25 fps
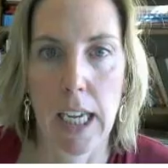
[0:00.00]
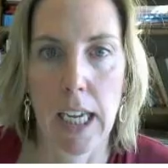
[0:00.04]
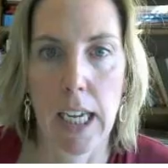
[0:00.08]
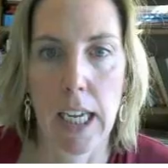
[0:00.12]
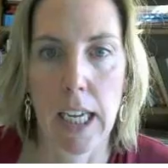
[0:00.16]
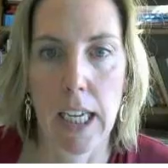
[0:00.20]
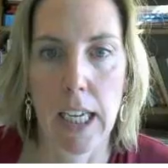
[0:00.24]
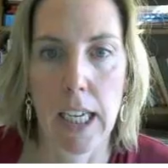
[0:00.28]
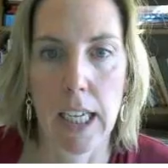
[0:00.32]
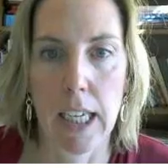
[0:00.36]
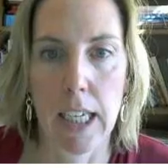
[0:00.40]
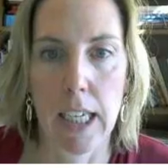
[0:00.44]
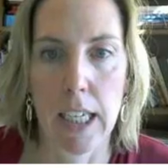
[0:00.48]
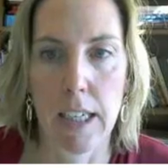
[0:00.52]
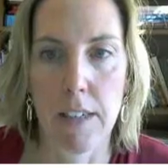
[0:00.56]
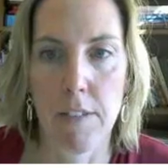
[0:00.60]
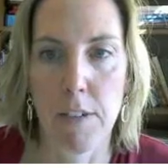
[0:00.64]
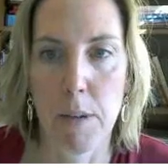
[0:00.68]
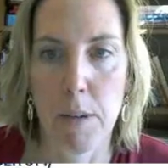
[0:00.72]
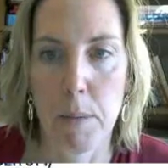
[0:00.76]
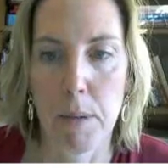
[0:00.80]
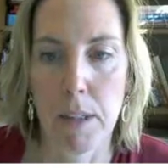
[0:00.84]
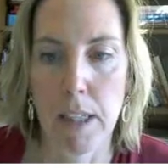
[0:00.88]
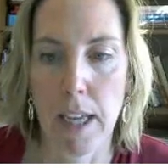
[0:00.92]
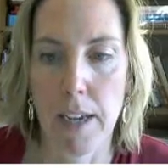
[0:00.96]
and
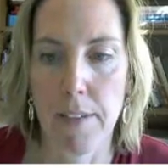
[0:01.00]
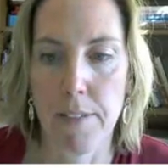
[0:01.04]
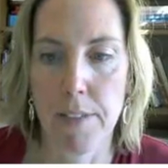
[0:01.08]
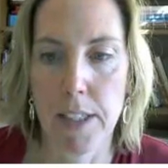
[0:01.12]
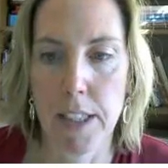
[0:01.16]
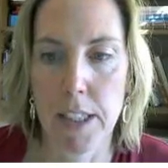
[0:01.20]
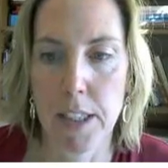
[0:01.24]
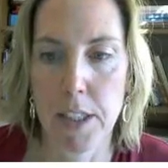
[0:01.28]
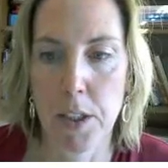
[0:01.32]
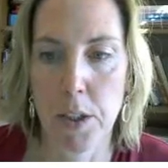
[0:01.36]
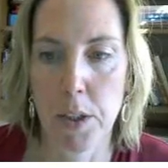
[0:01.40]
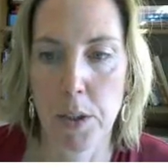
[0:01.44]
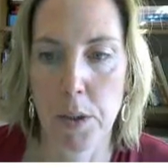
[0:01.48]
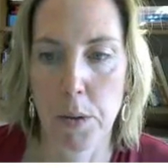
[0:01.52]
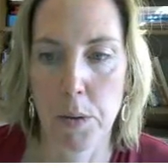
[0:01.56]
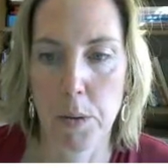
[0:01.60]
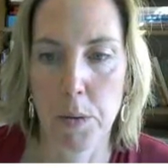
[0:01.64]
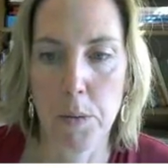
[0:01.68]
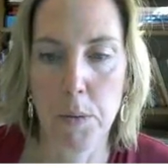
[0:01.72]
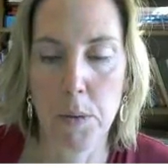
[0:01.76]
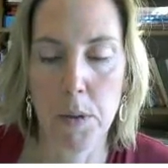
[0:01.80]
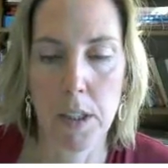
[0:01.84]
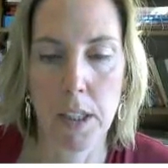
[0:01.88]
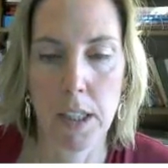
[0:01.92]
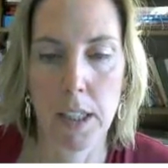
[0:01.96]
from 11 to
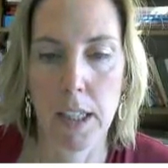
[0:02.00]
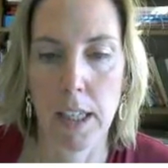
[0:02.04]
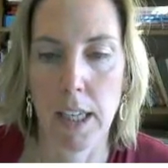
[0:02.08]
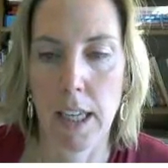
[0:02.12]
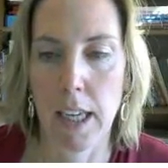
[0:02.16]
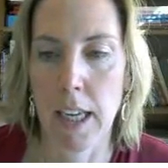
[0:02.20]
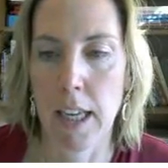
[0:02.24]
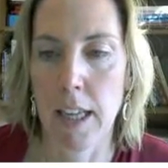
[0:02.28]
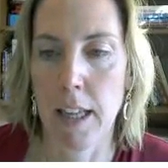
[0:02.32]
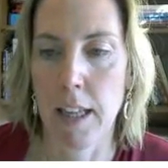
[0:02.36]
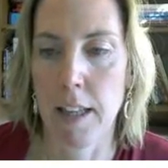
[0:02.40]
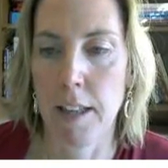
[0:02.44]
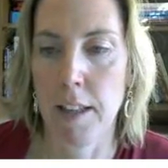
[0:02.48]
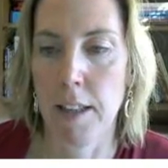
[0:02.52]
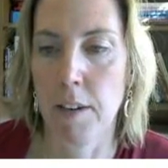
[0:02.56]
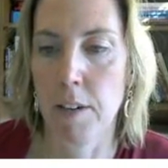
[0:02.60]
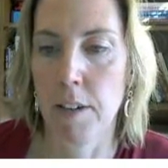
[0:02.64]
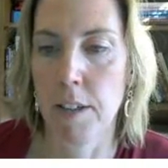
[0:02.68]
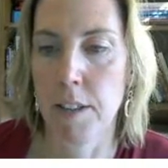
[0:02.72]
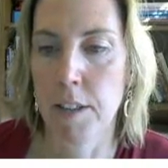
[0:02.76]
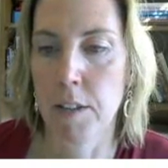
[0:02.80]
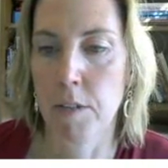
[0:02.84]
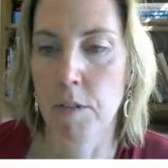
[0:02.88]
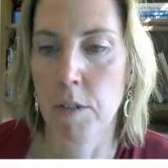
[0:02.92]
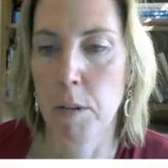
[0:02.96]
2, and
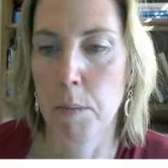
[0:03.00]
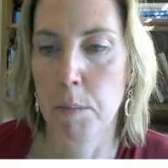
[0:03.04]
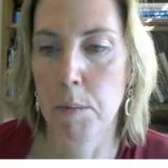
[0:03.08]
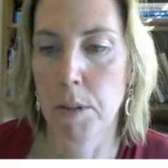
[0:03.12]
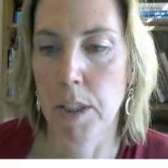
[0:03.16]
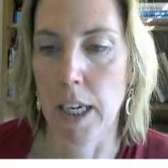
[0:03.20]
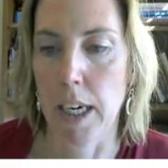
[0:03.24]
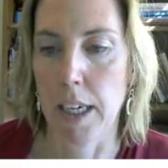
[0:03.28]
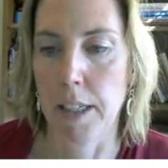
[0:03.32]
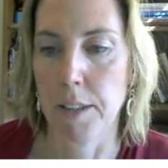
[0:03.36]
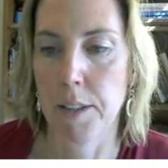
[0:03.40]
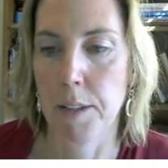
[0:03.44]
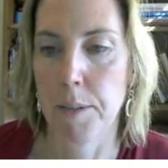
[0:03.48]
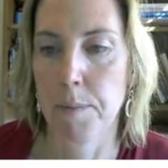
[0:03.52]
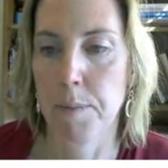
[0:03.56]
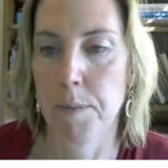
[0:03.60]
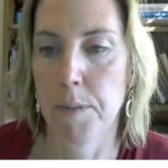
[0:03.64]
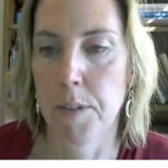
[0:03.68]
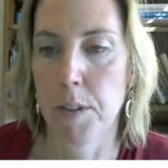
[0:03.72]
there is a room change.